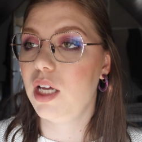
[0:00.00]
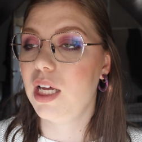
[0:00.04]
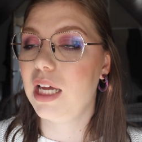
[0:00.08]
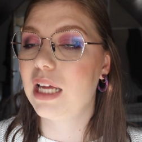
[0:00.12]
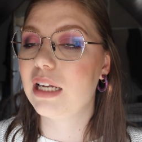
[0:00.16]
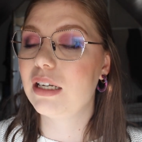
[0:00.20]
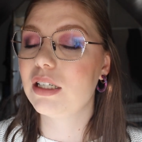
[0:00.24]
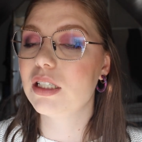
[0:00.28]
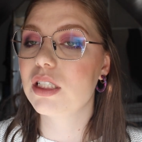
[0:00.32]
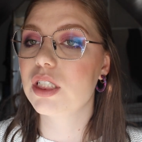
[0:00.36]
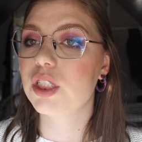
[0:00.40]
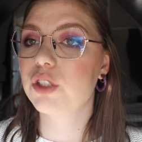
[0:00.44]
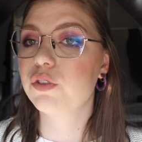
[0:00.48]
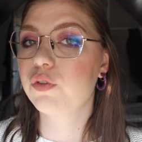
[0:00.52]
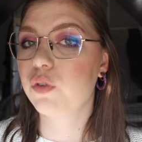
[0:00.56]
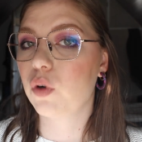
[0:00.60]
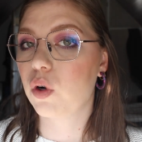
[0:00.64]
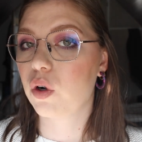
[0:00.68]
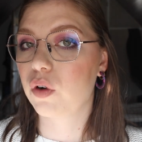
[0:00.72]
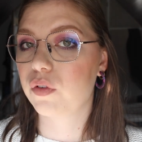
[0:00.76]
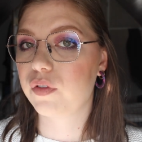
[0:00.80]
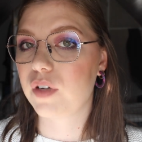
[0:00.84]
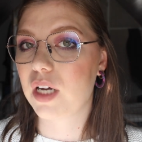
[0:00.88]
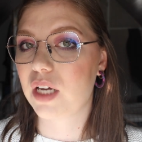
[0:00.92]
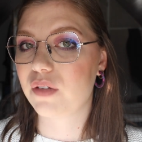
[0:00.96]
at least four
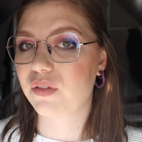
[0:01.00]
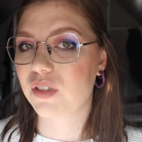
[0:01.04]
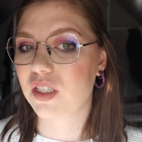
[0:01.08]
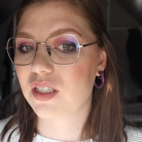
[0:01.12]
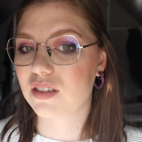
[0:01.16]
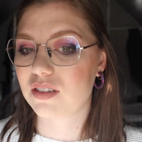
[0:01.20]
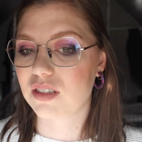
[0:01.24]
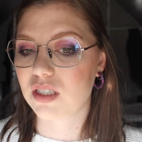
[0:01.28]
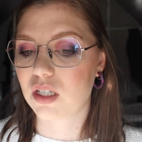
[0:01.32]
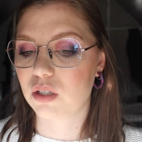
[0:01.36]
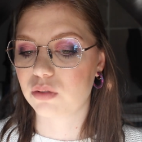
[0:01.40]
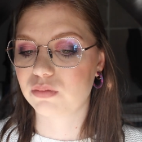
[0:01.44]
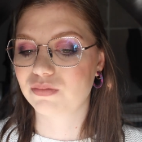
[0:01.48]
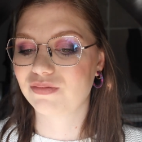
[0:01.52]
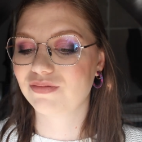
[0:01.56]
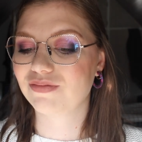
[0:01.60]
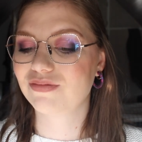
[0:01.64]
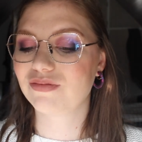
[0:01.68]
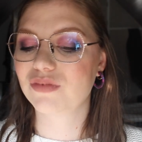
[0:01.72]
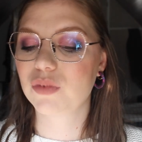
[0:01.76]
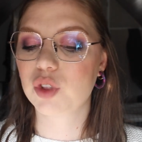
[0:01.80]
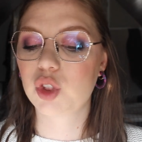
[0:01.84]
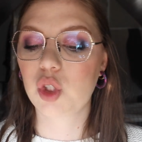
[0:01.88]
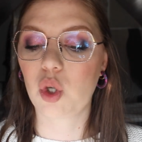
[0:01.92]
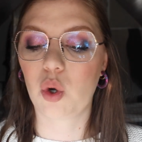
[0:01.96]
or five years now.
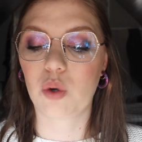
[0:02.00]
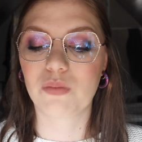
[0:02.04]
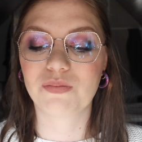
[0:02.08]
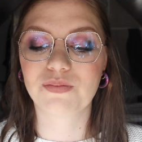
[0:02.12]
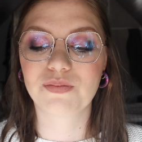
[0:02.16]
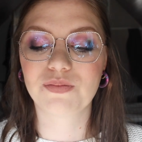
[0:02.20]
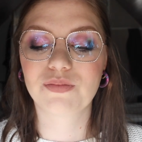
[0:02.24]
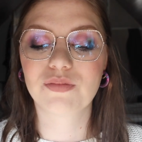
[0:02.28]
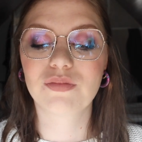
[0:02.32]
So,